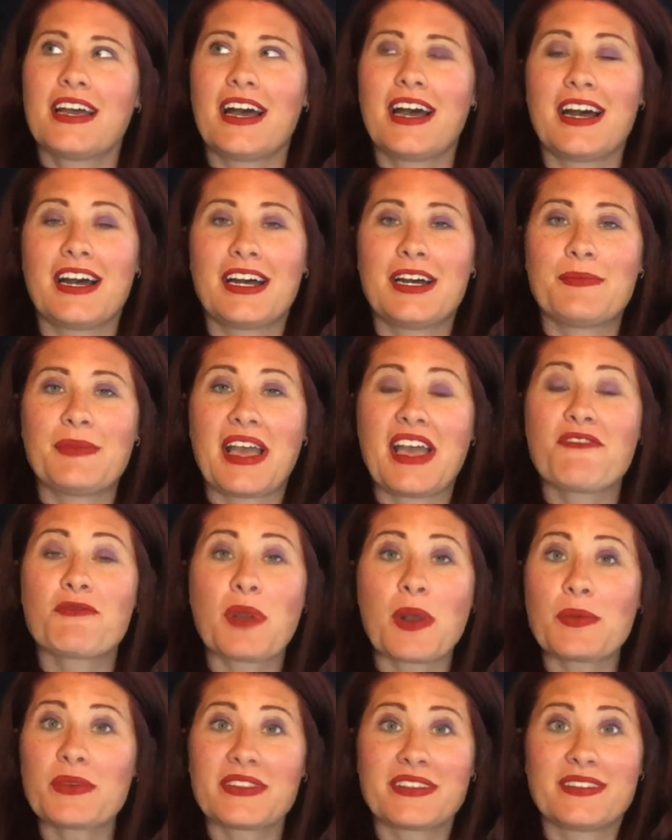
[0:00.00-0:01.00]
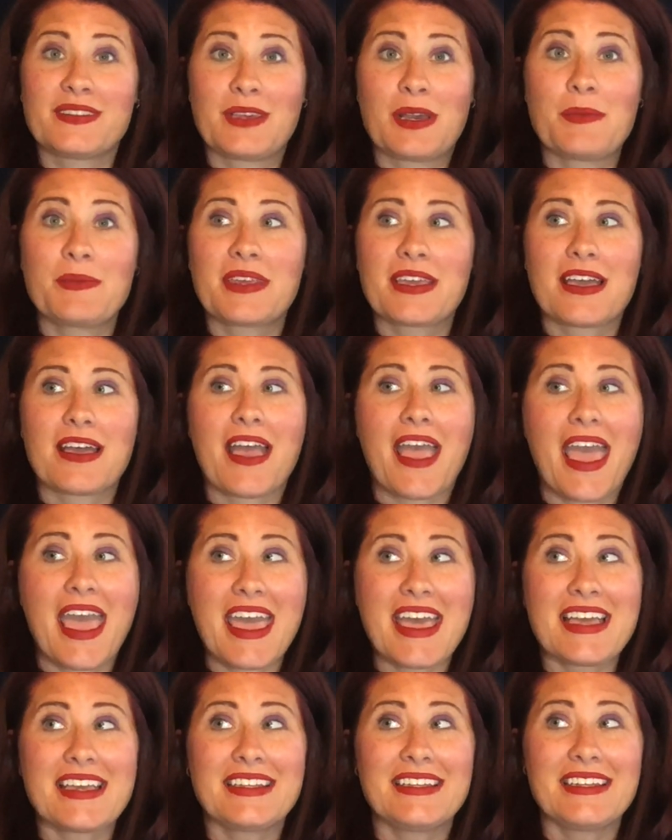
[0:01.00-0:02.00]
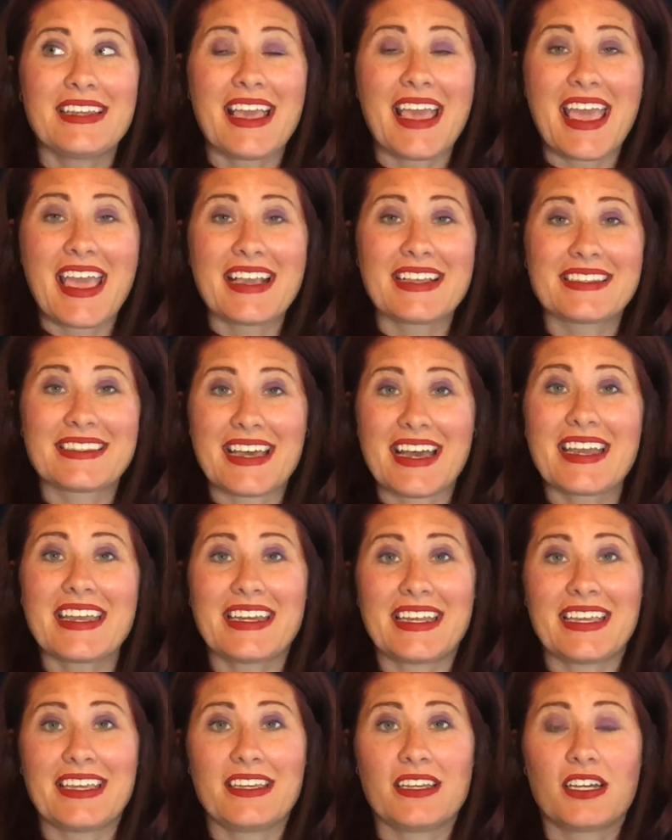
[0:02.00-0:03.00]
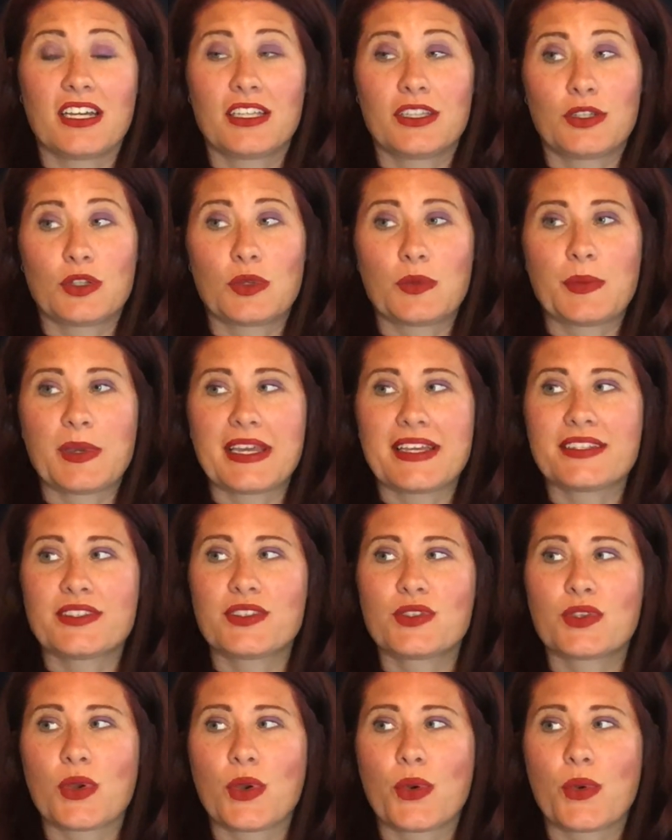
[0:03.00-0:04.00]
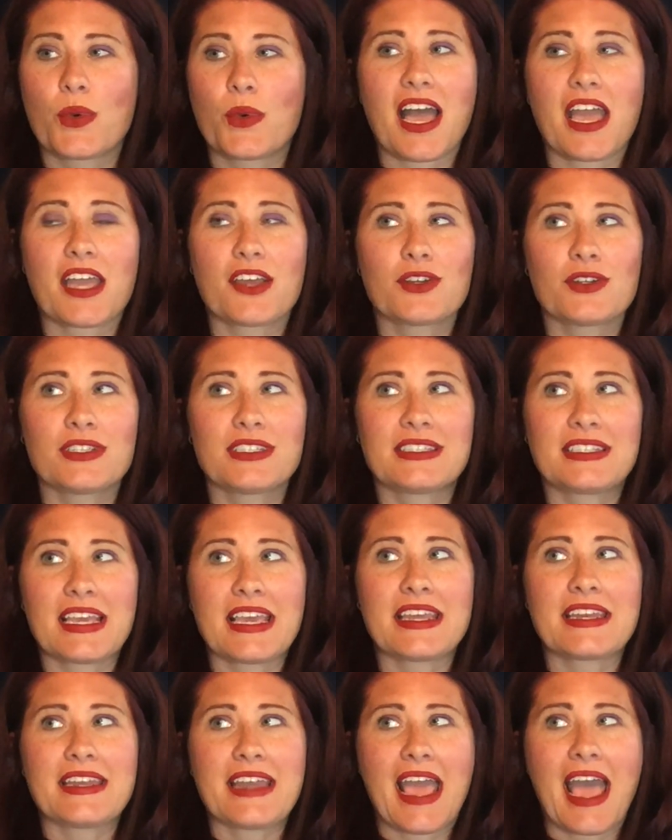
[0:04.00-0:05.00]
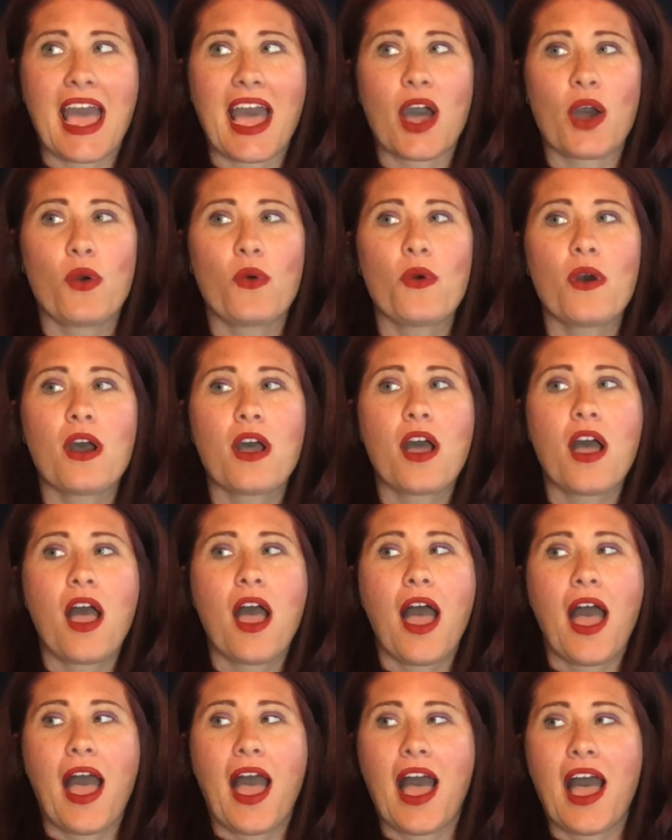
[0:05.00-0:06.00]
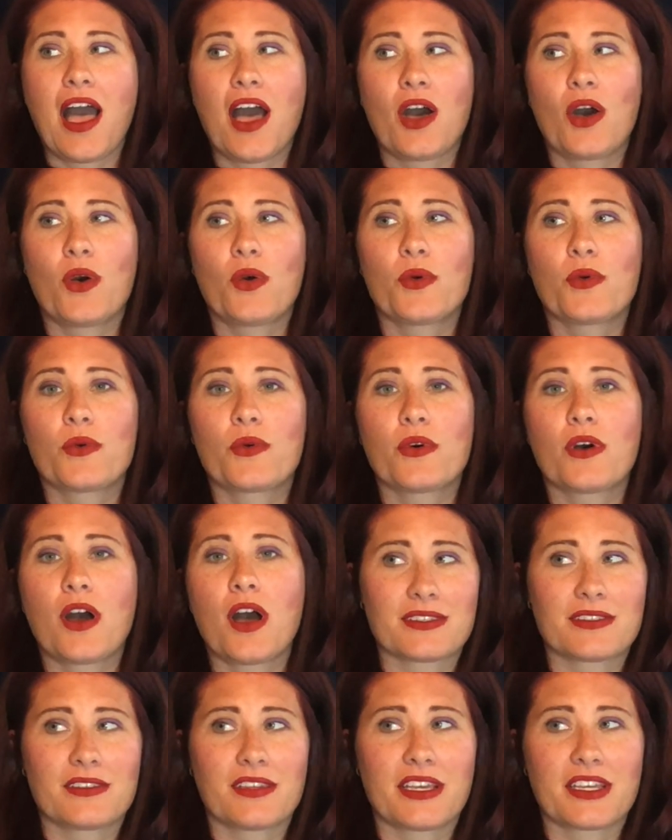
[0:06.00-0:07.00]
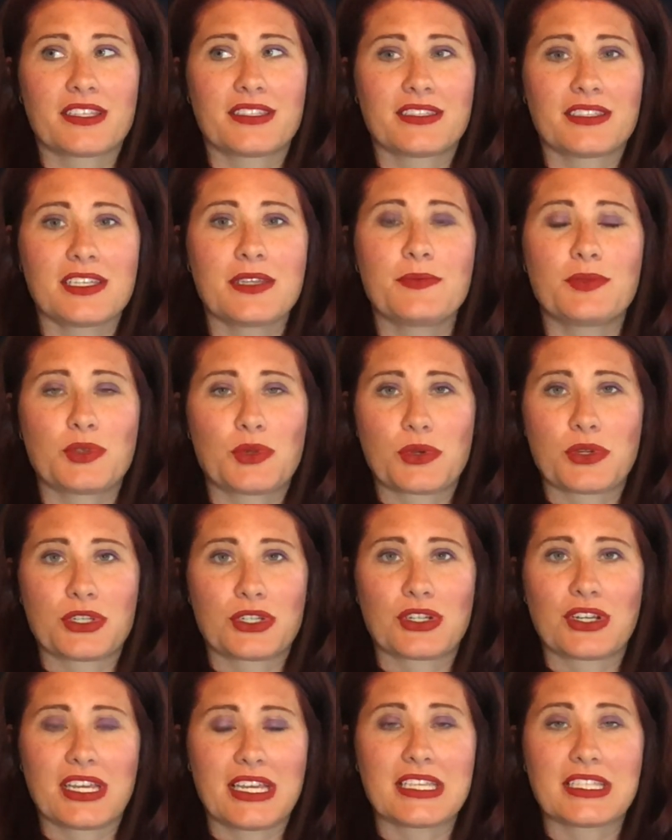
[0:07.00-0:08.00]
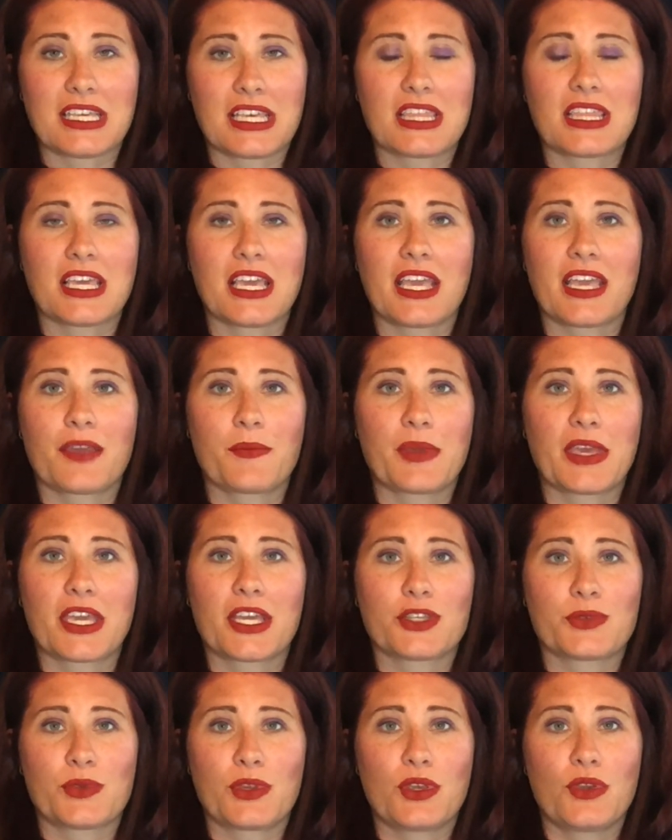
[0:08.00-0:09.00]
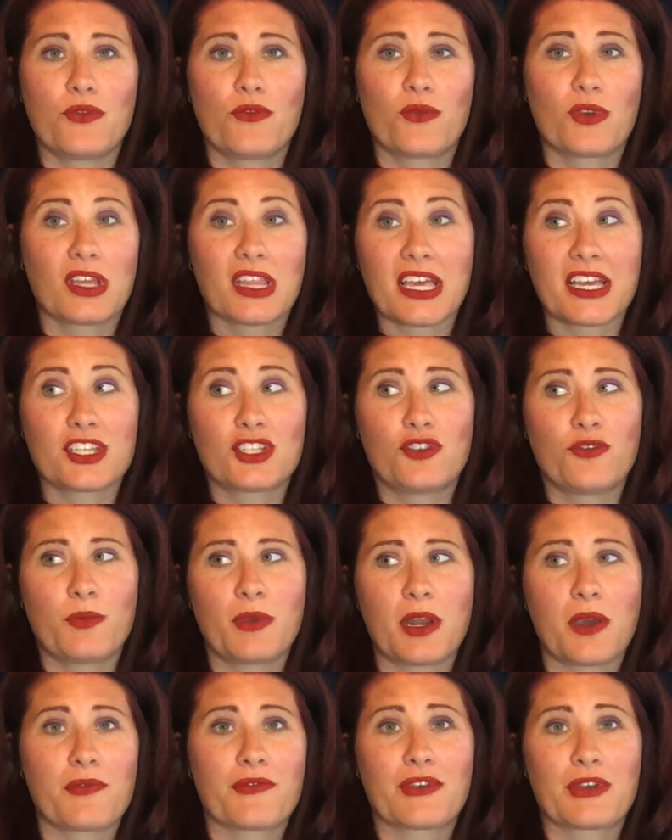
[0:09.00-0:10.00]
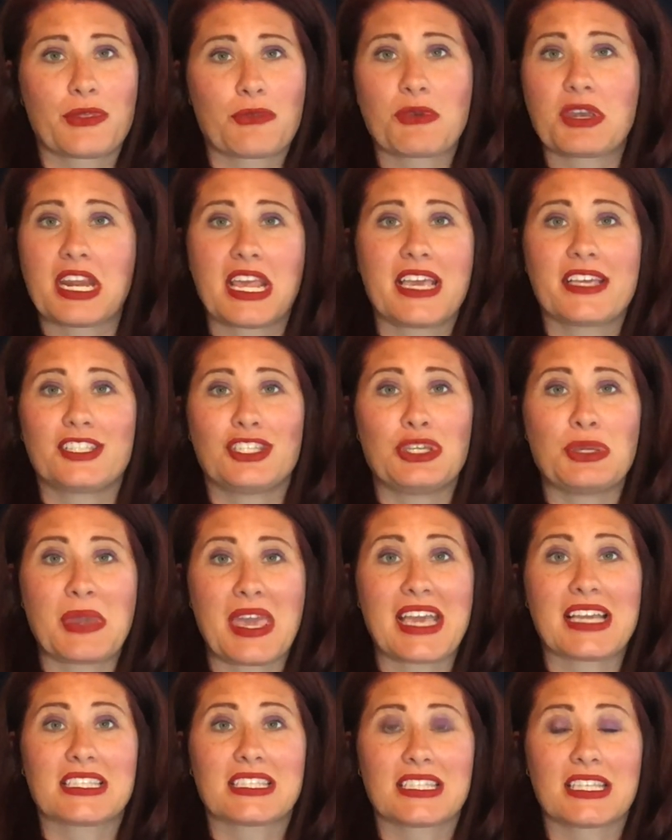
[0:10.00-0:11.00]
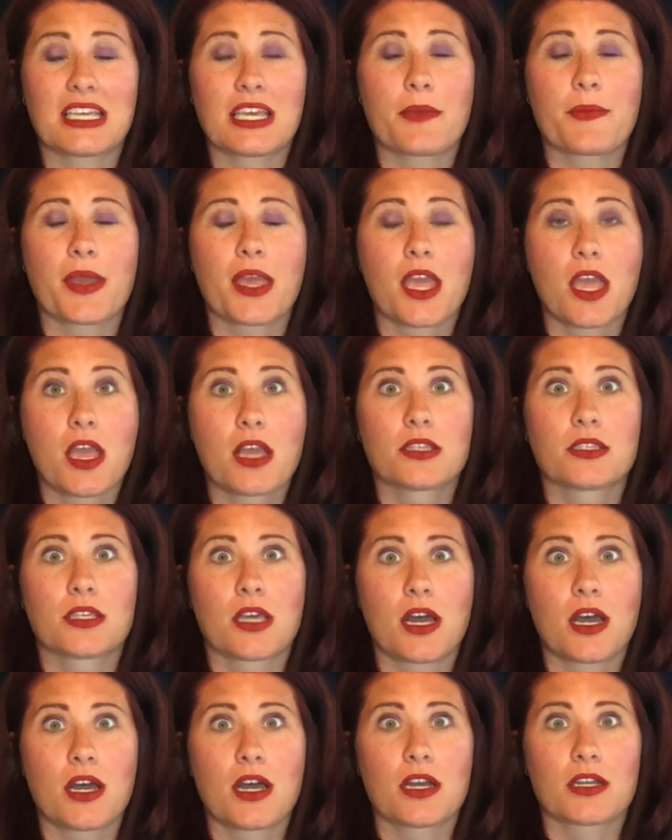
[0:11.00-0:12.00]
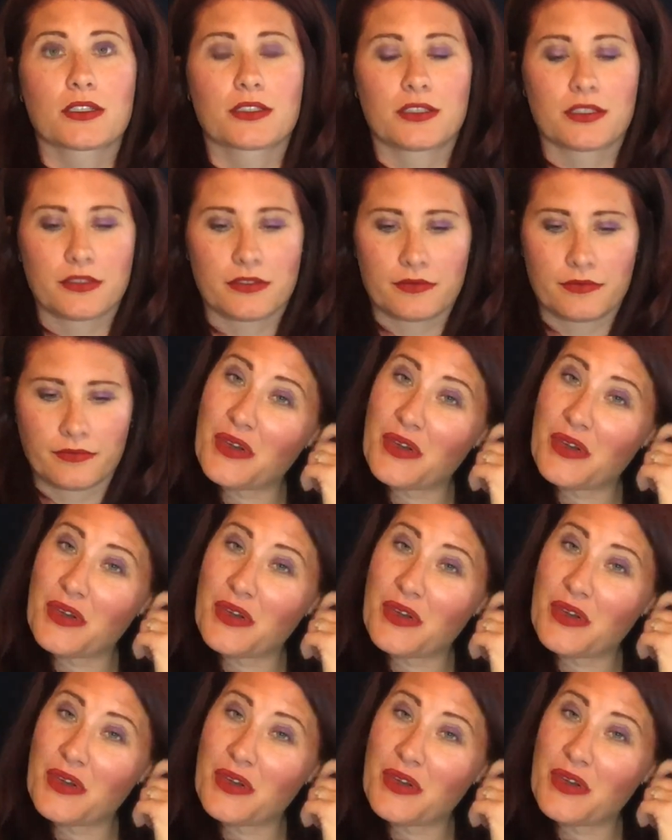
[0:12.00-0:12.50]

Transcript: a problem with insomnia and anxiety a little bit. So I understand now how like sleep torture is a thing, because when you realize you've been up for 3 days and you can't sleep, it sucks.